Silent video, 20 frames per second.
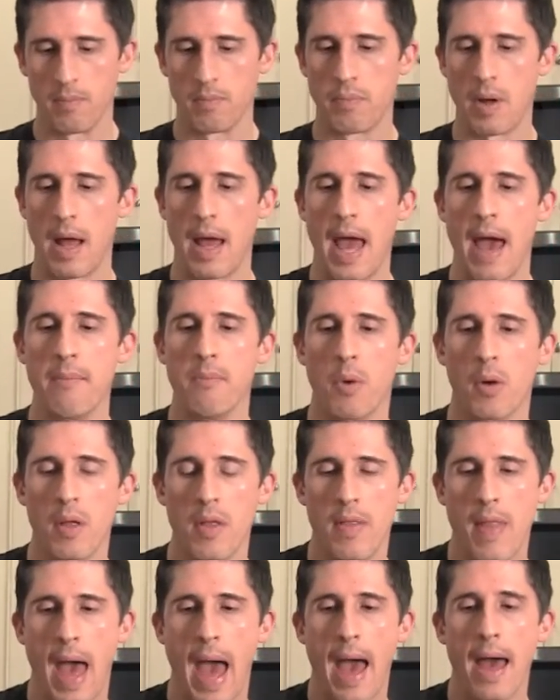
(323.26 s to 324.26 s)
Probably have more
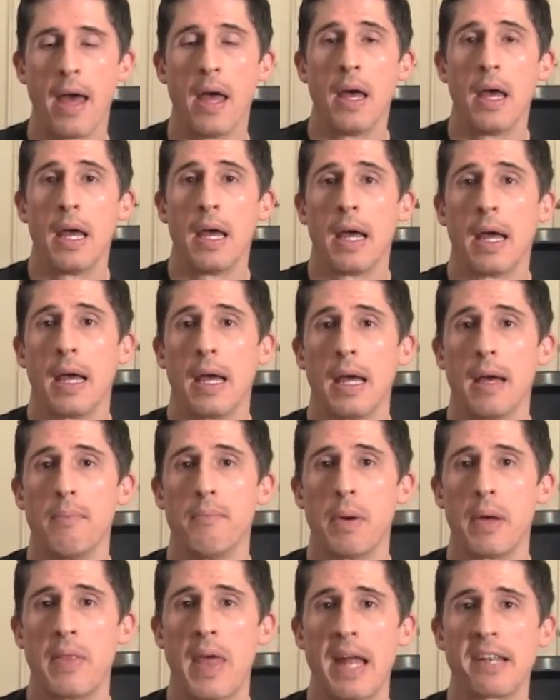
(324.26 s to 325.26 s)
than that
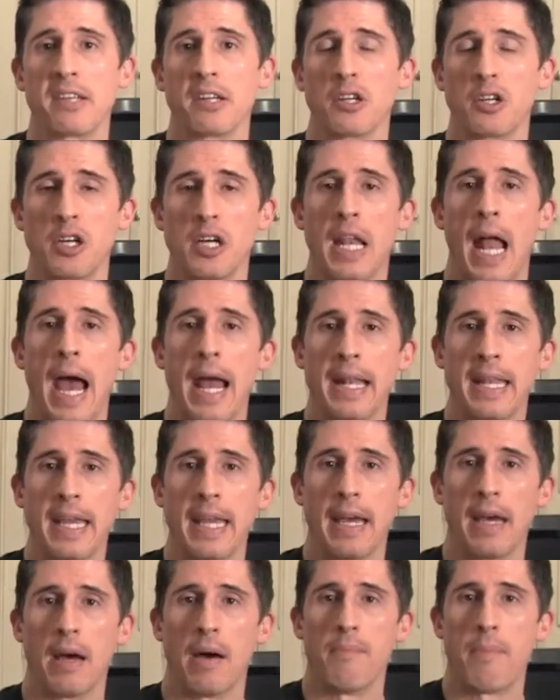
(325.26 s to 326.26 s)
but that's a good
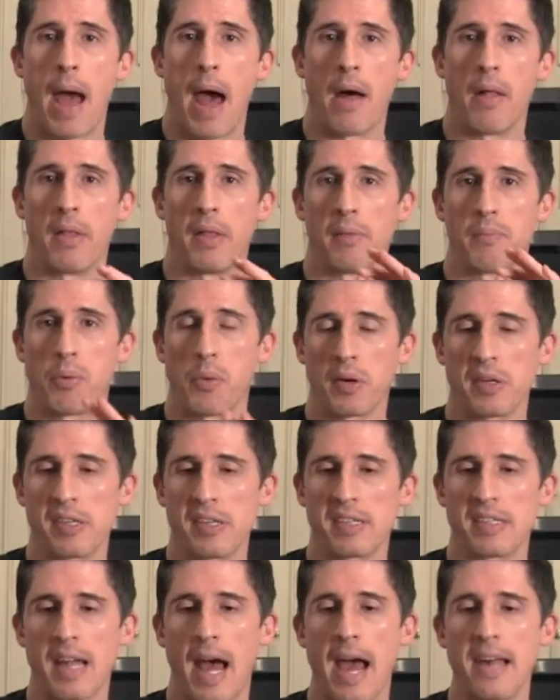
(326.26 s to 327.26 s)
idea about
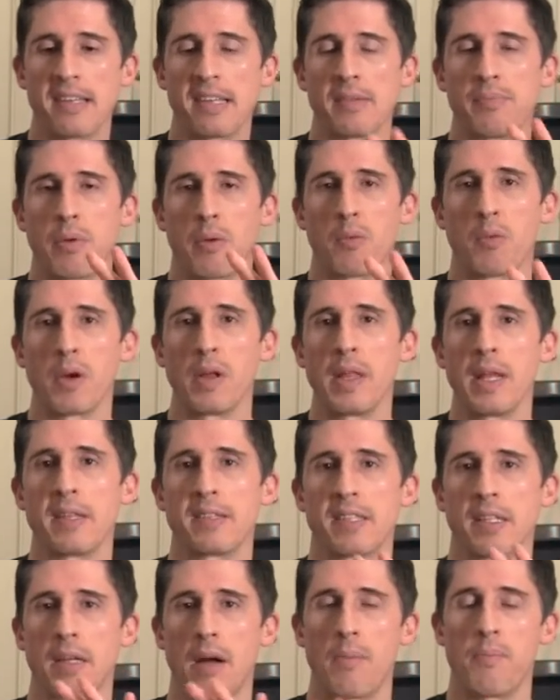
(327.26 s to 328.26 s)
portion sizes, but really
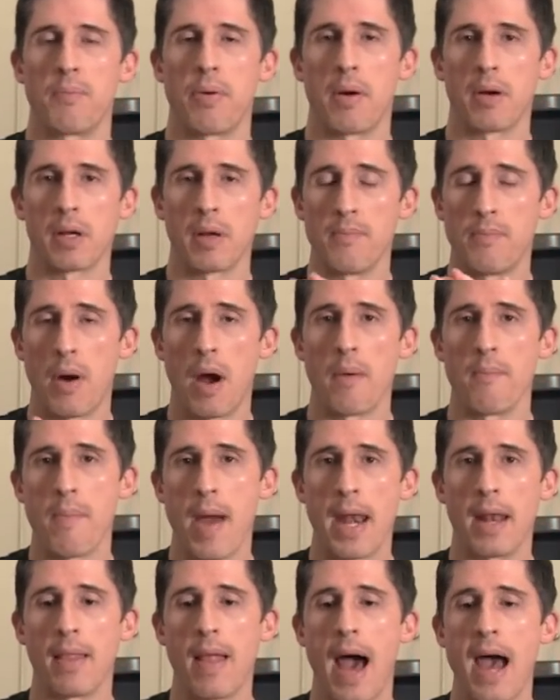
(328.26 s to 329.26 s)
it's the
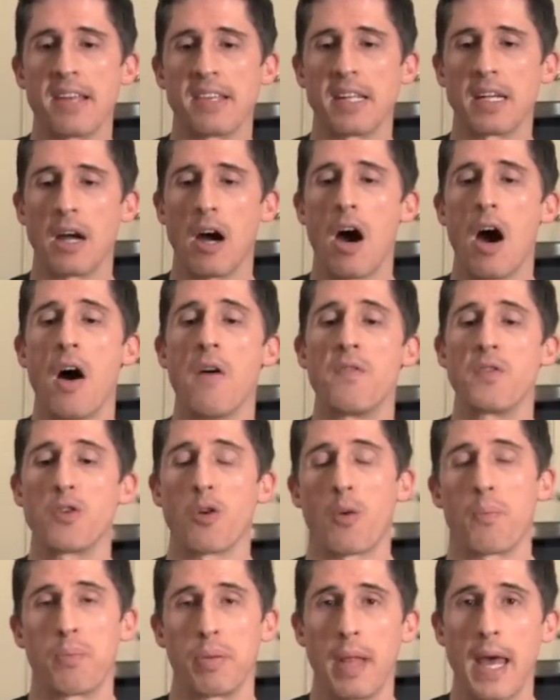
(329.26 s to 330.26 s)
compartmentalizing of
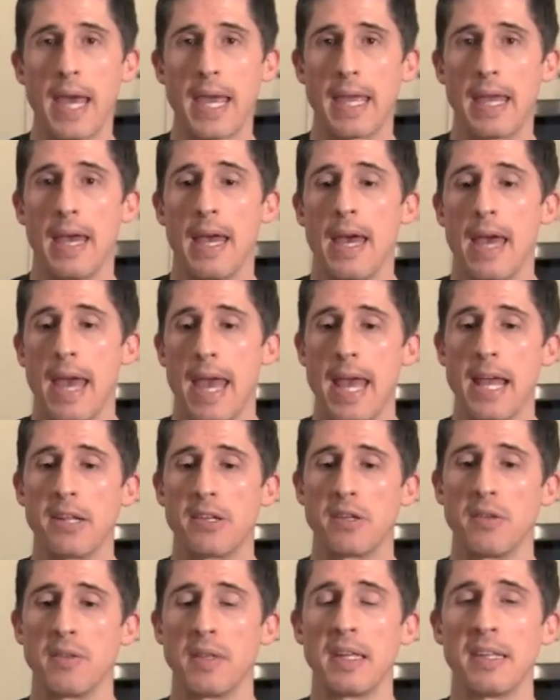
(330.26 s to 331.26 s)
your plate
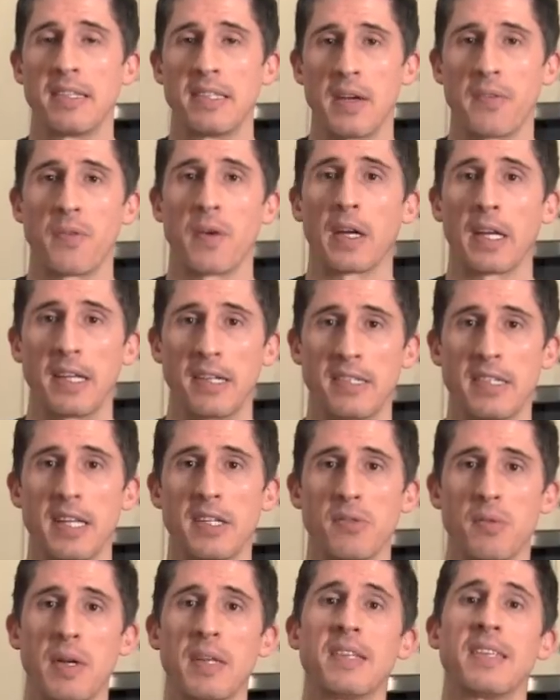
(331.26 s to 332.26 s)
into these different
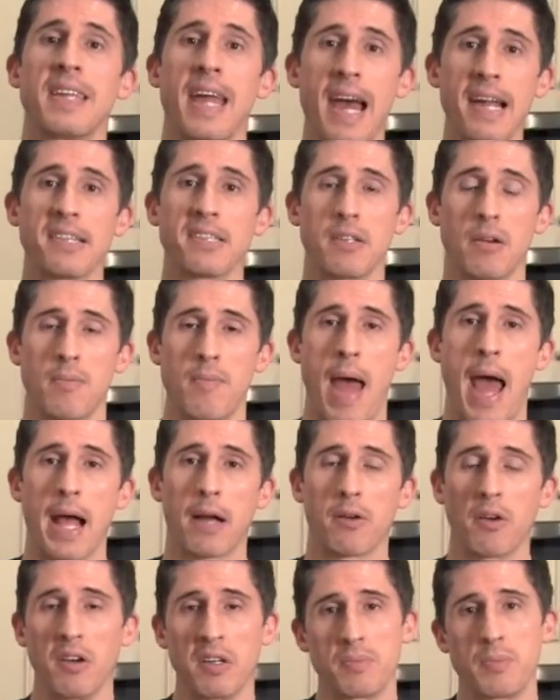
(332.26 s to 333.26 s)
constituents. Yes, they're
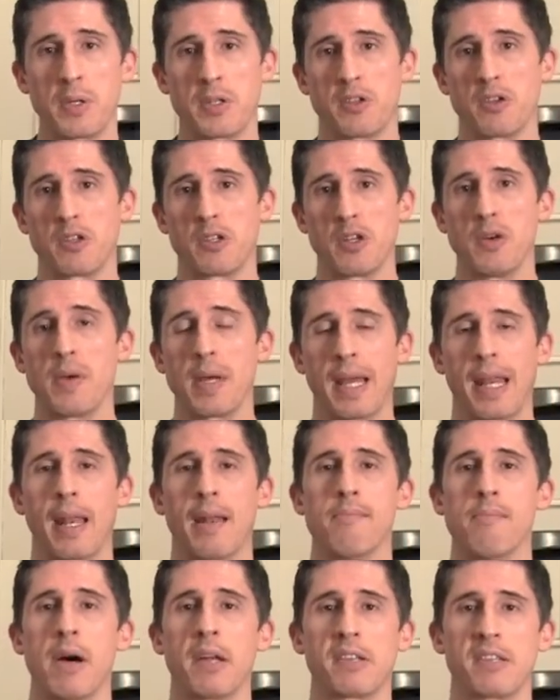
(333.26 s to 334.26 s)
macros, but you're doing it
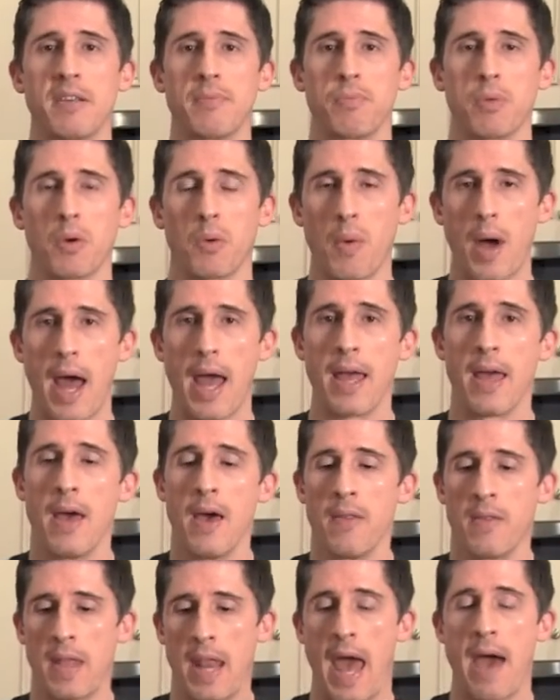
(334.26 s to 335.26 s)
in a much simpler way
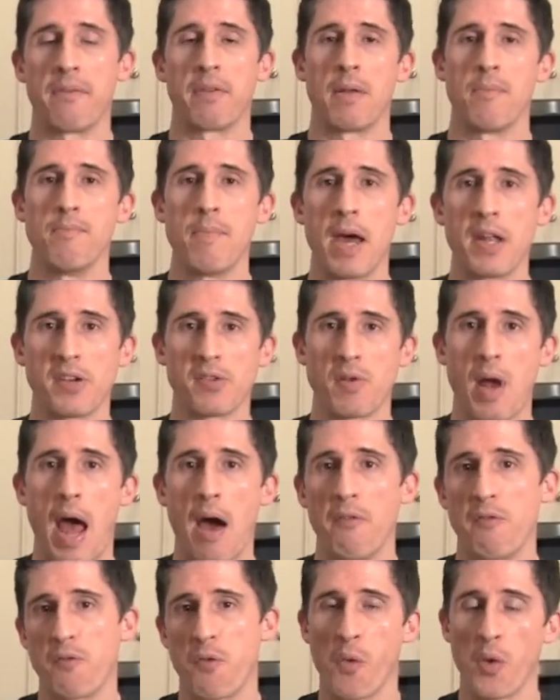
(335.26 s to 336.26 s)
than having to measure
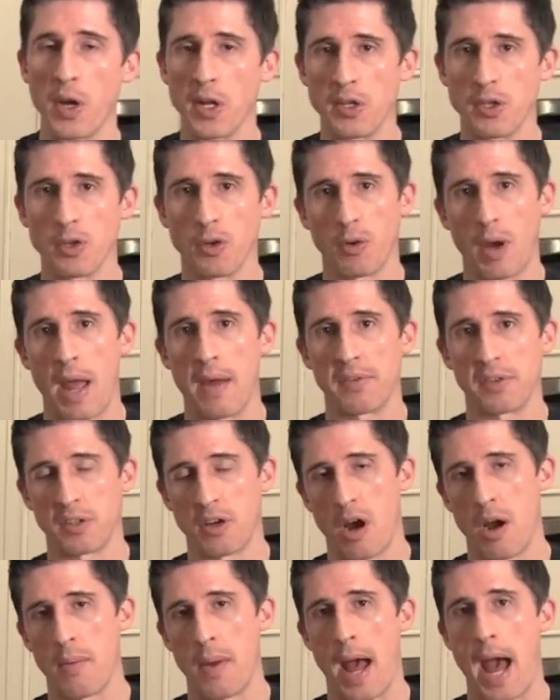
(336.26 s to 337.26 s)
out 42 grams of
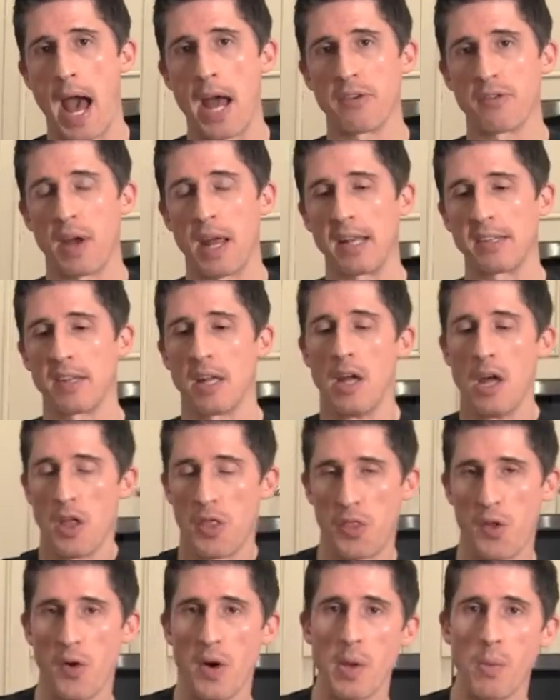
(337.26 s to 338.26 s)
carbohydrates,
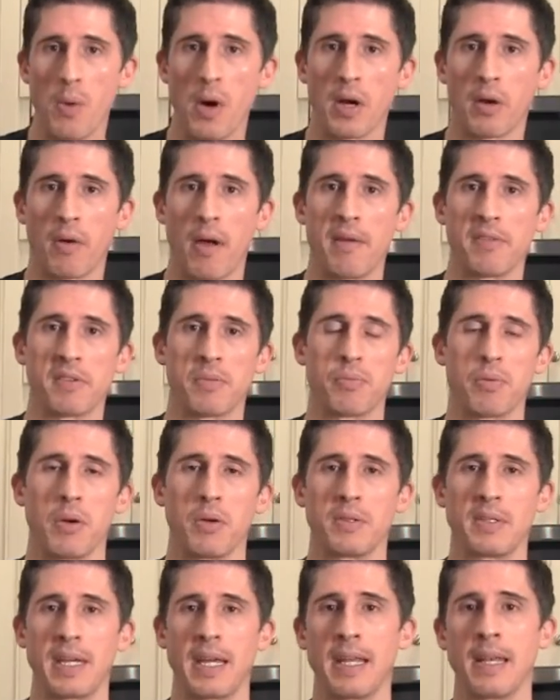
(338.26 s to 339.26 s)
31 grams of
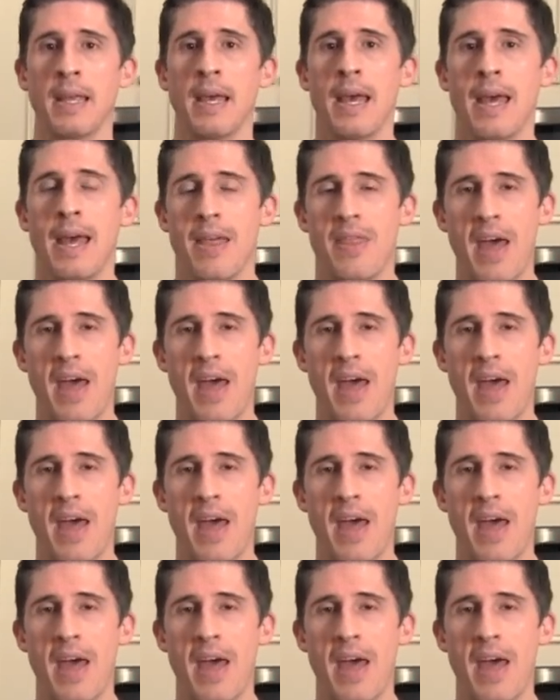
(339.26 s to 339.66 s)
protein.